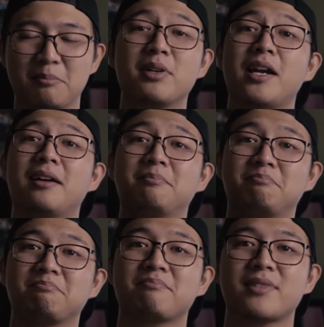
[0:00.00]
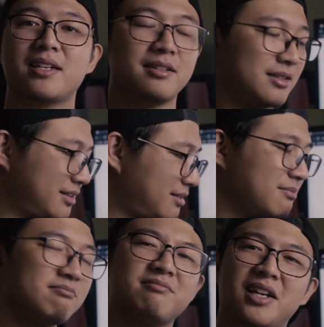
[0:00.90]
But yeah,
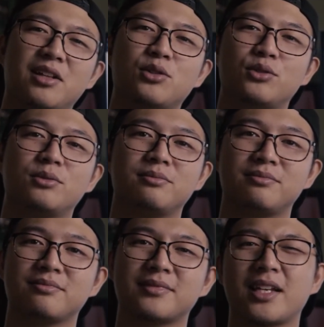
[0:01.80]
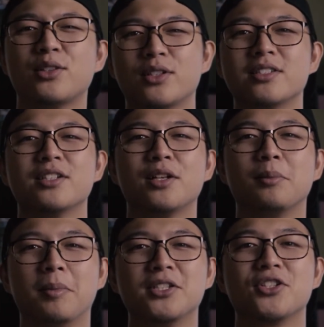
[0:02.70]
had to consider the
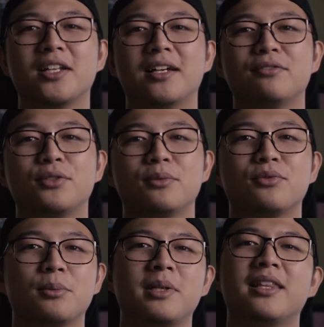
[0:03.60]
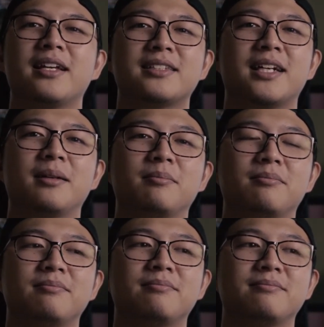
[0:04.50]
budget for me that time.
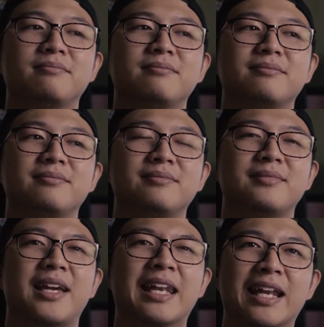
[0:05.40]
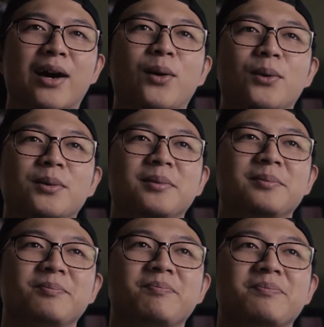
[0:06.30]
And now.
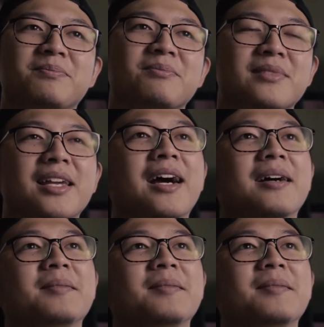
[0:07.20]
Yeah.